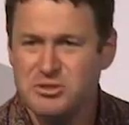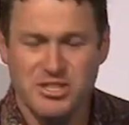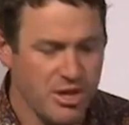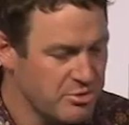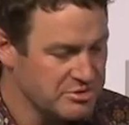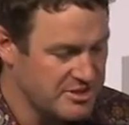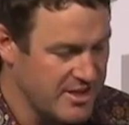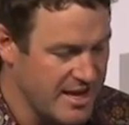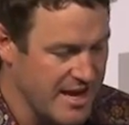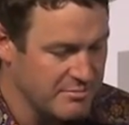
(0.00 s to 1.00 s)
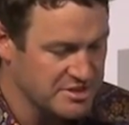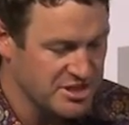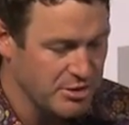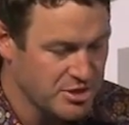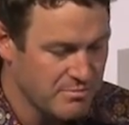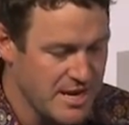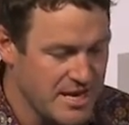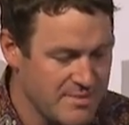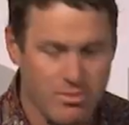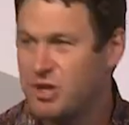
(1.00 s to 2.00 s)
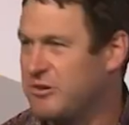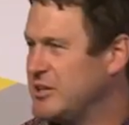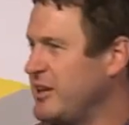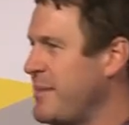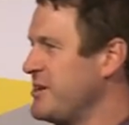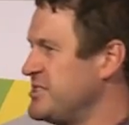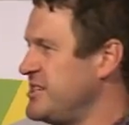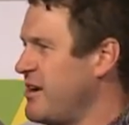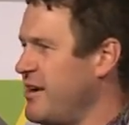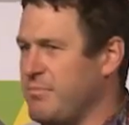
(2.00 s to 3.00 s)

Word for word: used the social media monitoring Dynamics CRM?